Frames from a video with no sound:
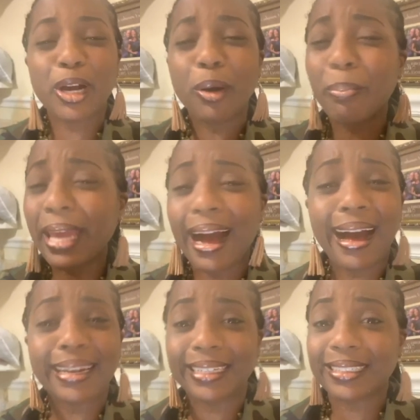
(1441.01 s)
be
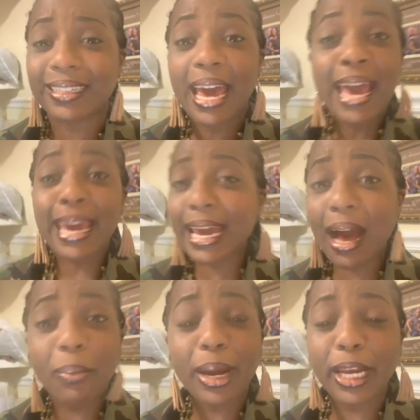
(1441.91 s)
honest. He
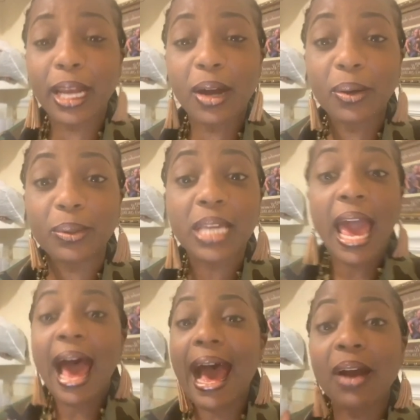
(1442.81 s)
already knows.
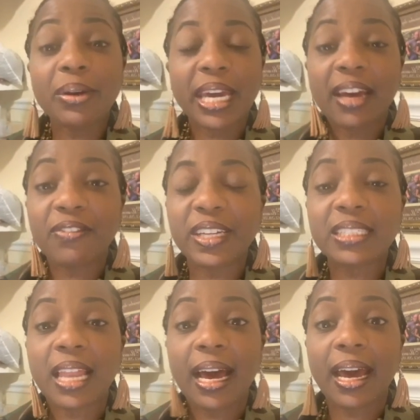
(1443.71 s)
I don't care if it's
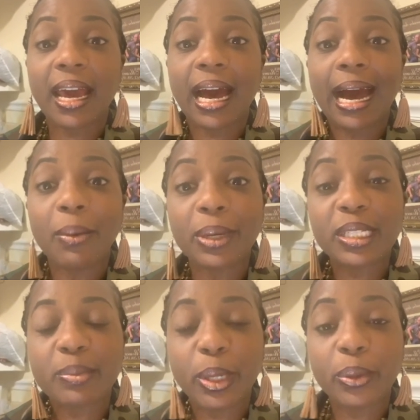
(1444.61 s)
like I want
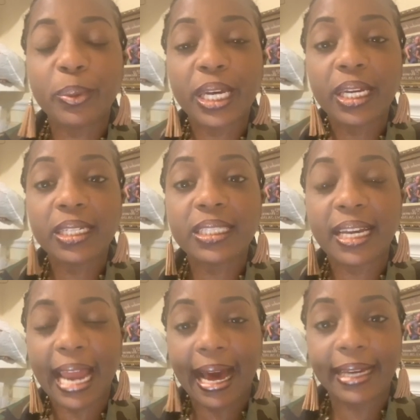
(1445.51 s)
to smoke weed
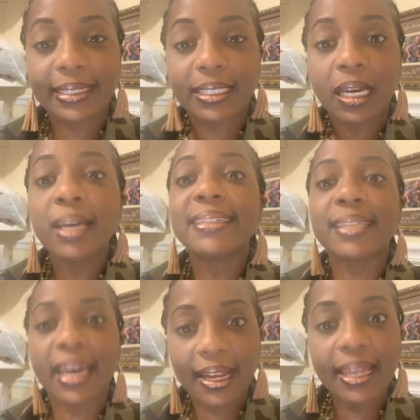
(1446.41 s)
tonight.
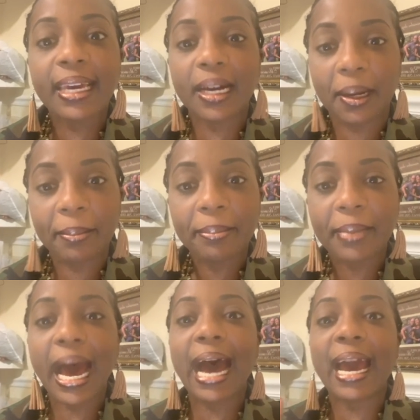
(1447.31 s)
Tell him
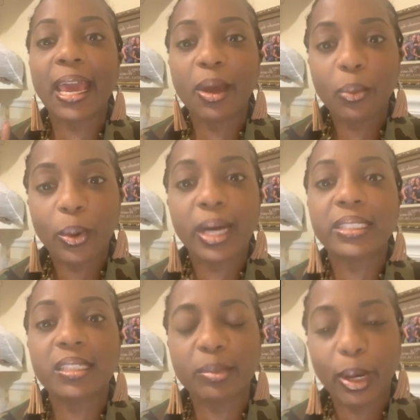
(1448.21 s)
I want
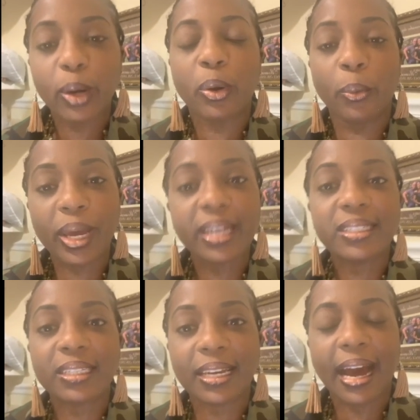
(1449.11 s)
to smoke weed
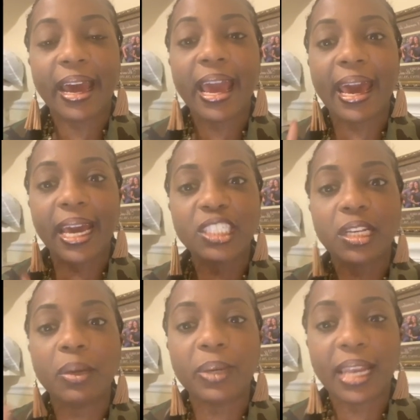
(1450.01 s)
tonight.
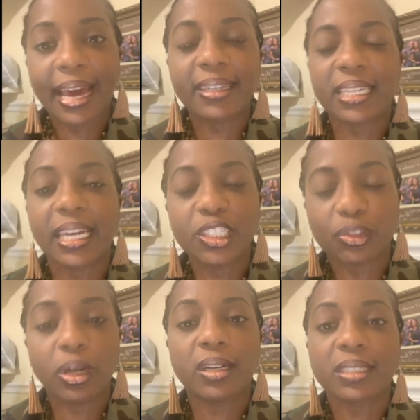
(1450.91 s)
Actually would like to get
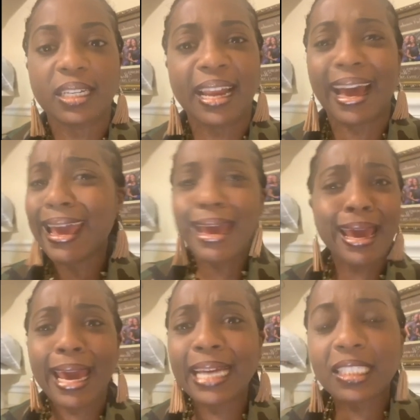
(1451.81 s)
drunk tonight.
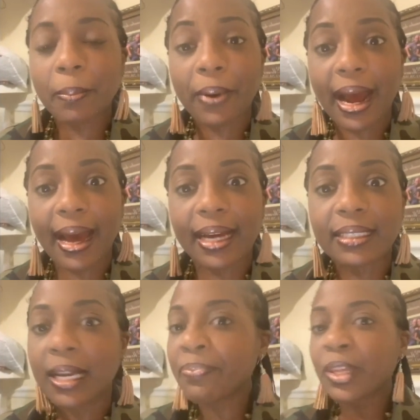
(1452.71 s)
He
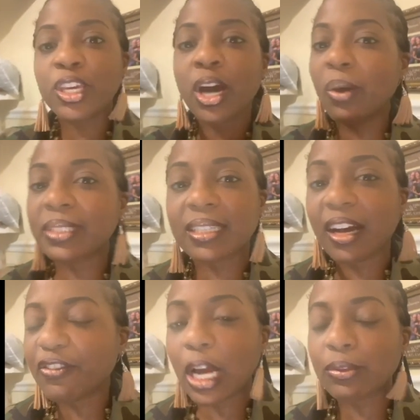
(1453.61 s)
surprised. Your
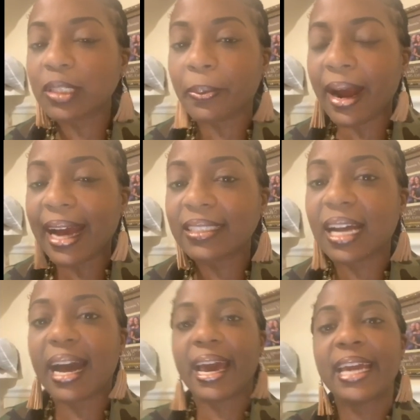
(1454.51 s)
stuff don't surprise
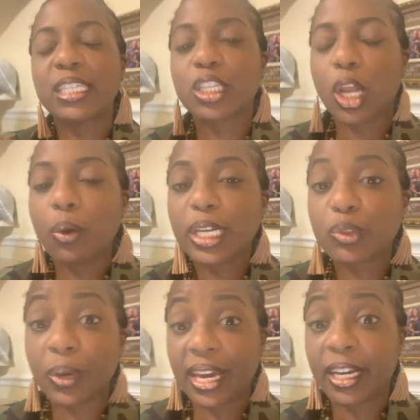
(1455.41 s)
God. And as long as
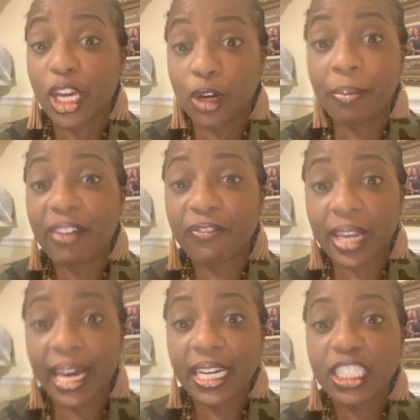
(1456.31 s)
we in human
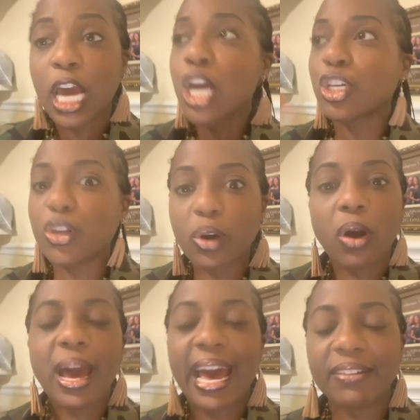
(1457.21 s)
flesh, you
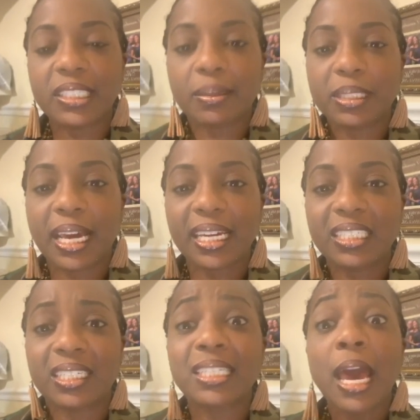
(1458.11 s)
going to have
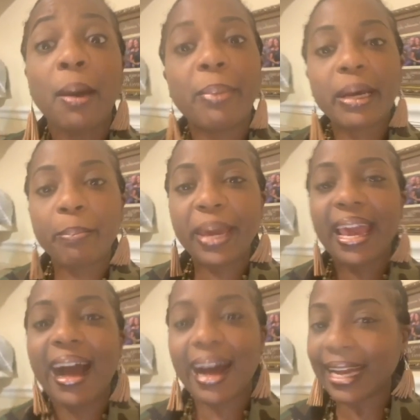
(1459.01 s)
temptations. But
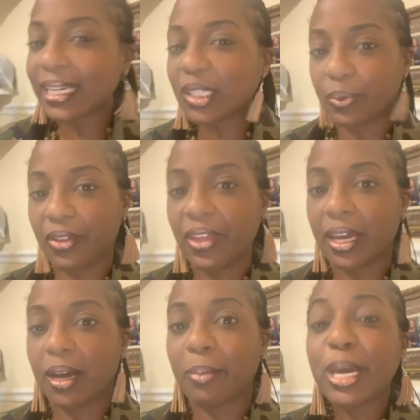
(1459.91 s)
be honest with
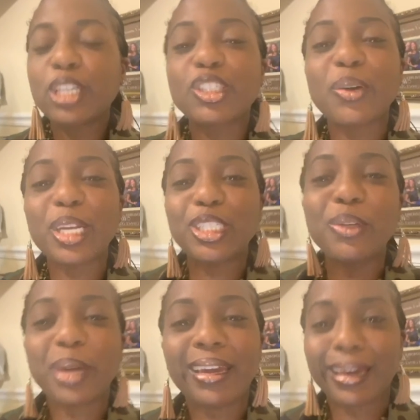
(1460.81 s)
him so that you
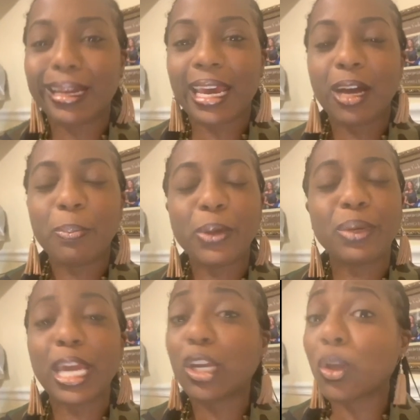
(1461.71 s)
can get the help you
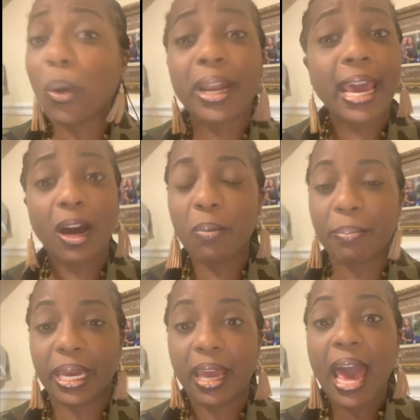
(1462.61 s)
need. Lord, help
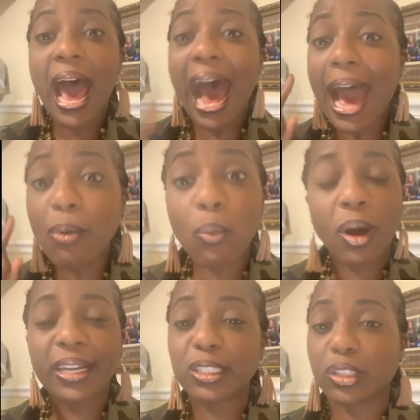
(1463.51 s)
me. I
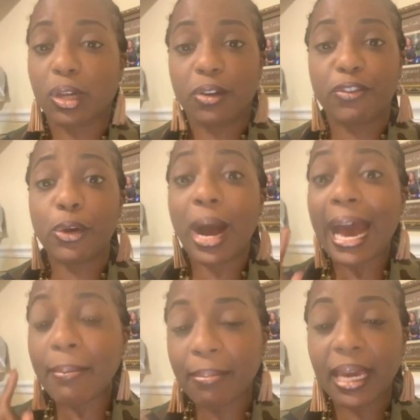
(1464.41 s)
want to serve you.
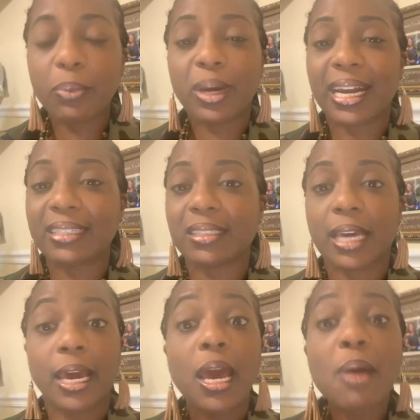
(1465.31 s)
I meant what I
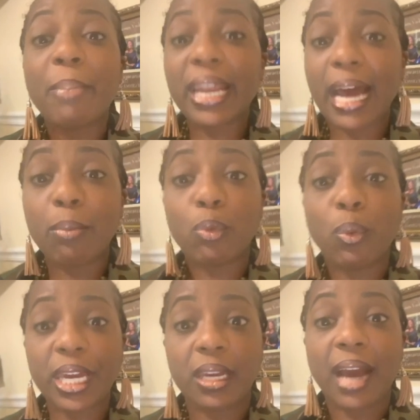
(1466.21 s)
said, but I'm
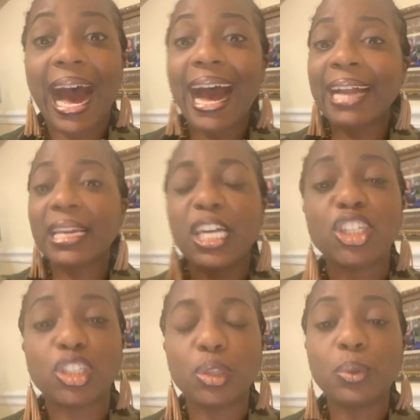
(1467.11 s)
weak. I
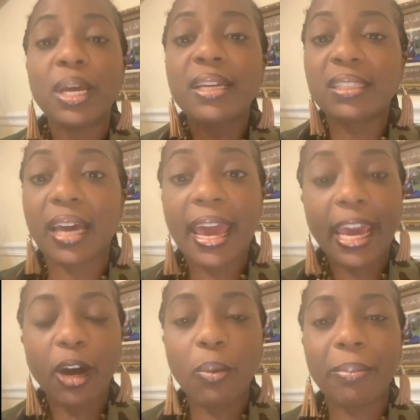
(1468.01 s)
need you to
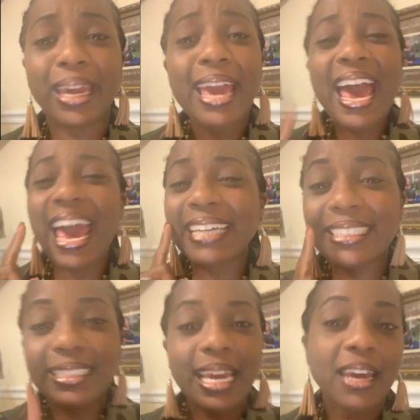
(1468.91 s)
help me and
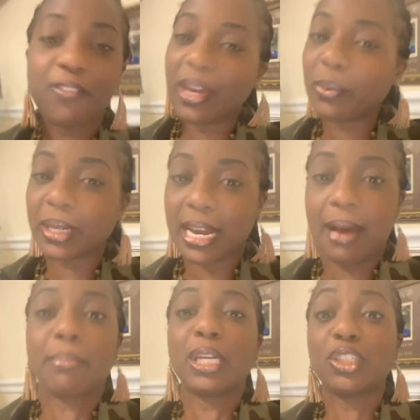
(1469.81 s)
see if he will
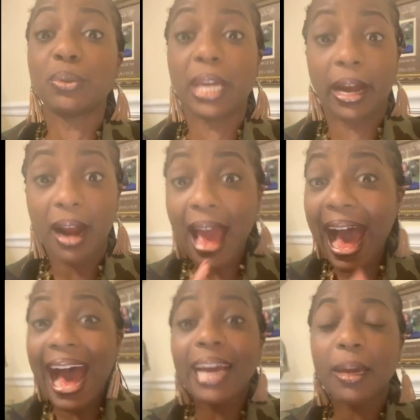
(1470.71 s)
not meet you there.
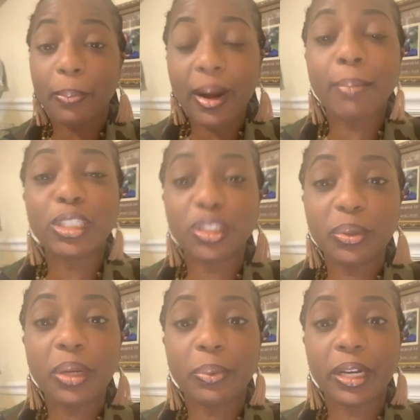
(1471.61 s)
I can promise you
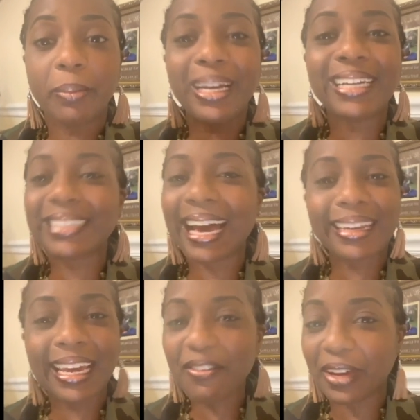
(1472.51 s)
he will because I
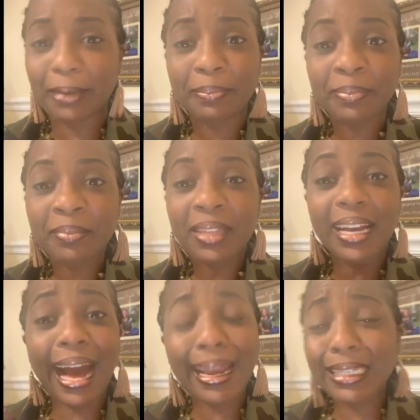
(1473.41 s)
live it.
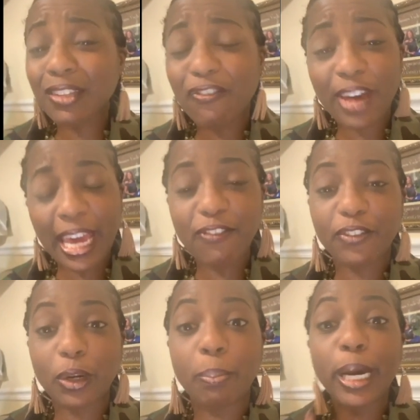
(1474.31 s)
God is
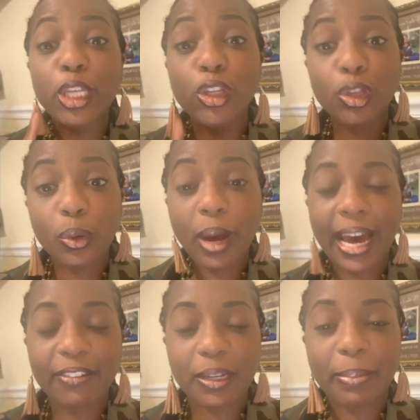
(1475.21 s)
faithful, but you
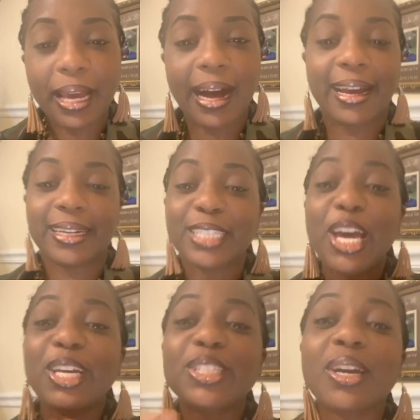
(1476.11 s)
have to be honest.
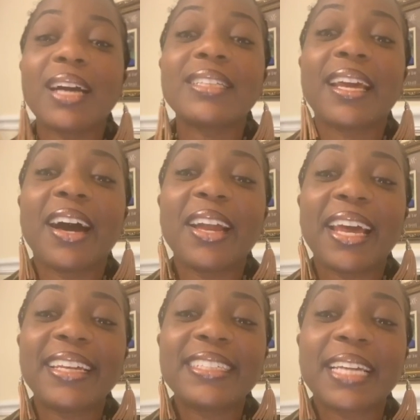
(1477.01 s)
So I said all
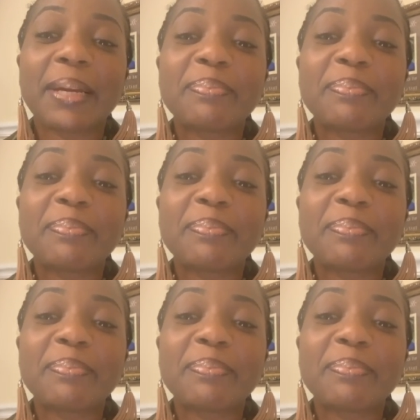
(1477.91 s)
that to say,